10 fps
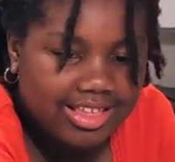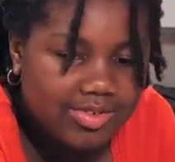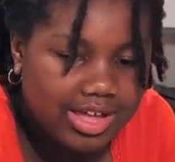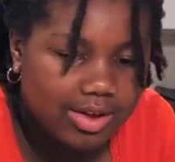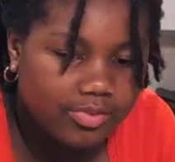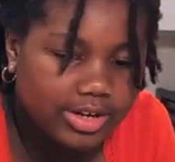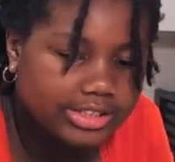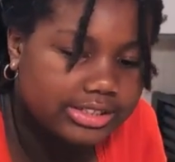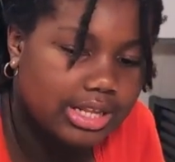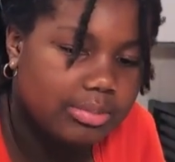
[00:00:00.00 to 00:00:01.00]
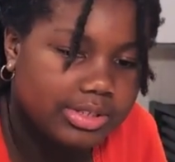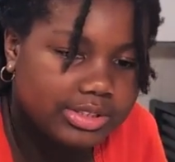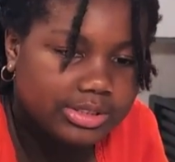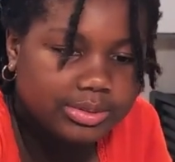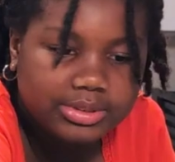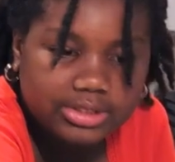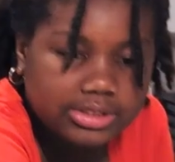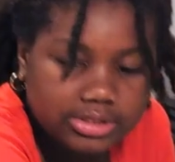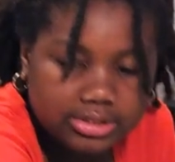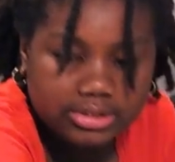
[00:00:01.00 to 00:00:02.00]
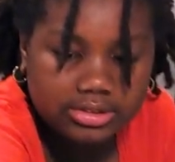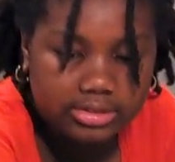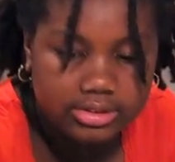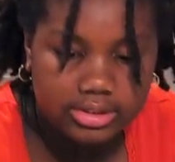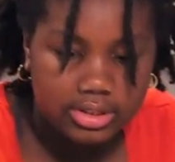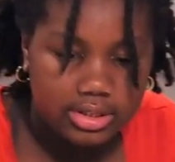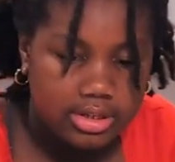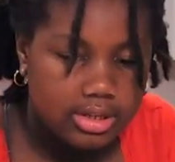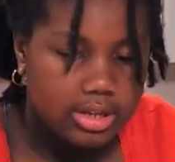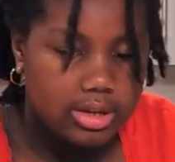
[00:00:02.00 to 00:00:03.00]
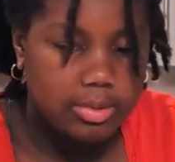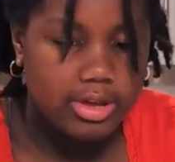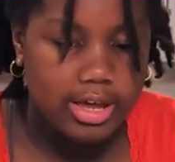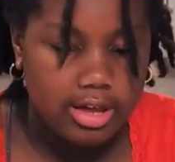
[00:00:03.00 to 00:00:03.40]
We got fresh lemon juice. We got